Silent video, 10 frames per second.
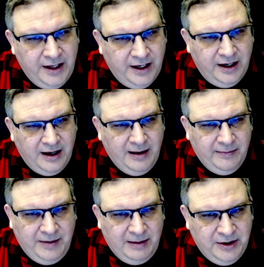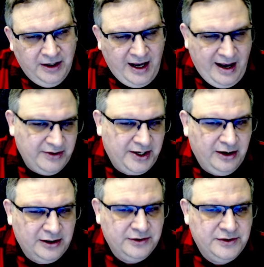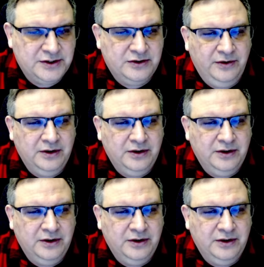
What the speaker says: I have a character that's going